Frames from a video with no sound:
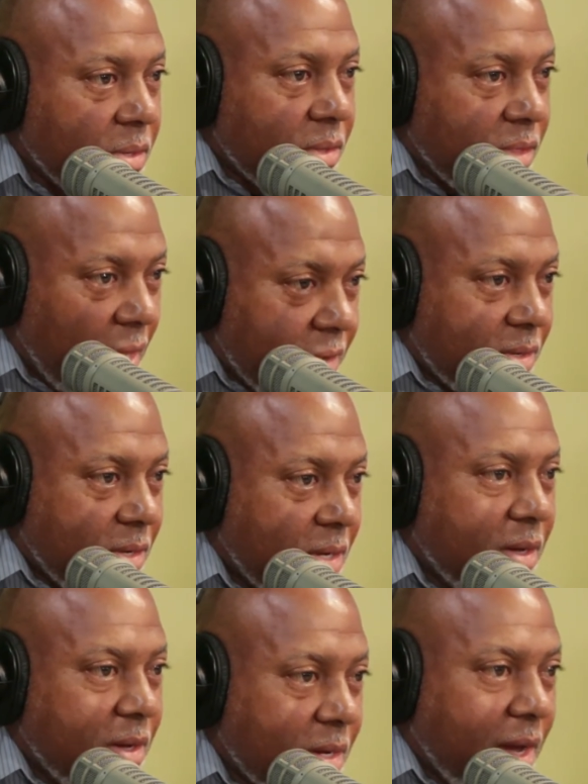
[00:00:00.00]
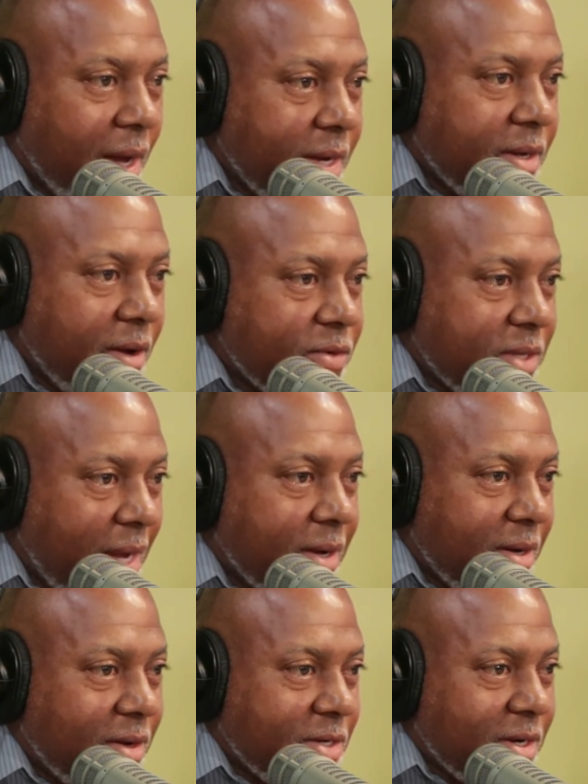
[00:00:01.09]
that kind of
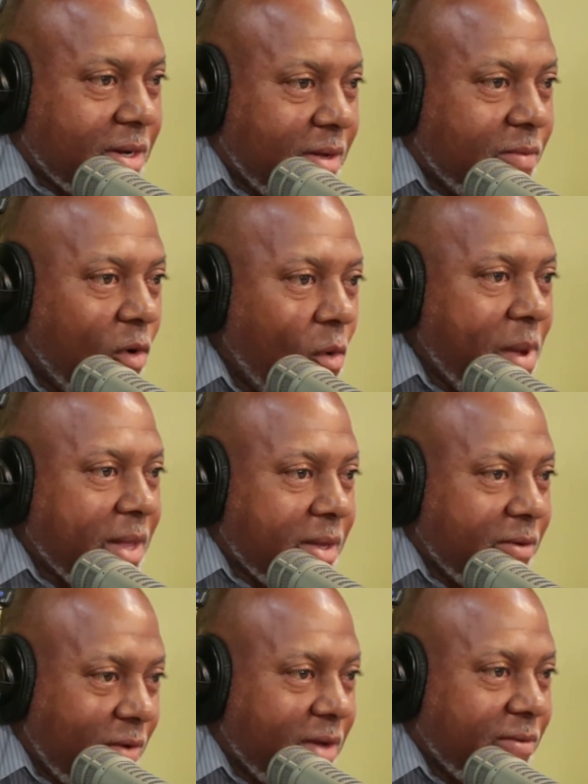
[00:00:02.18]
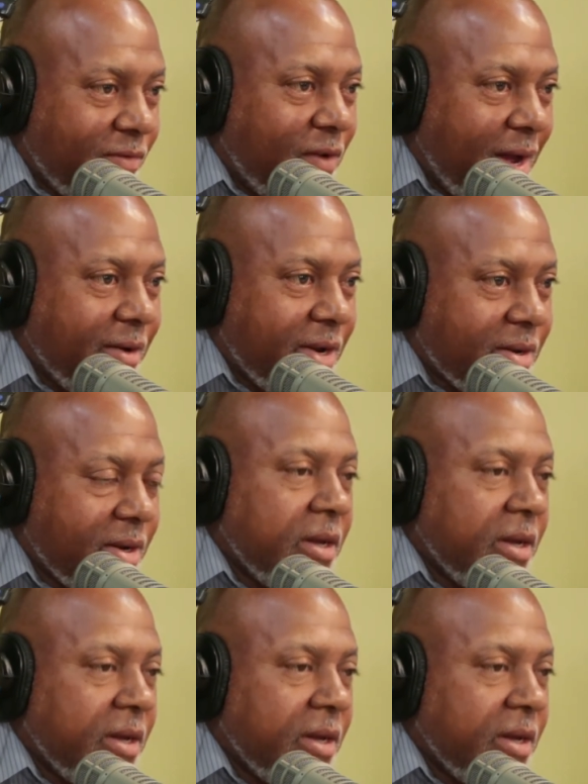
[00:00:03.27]
psychological moment in firing,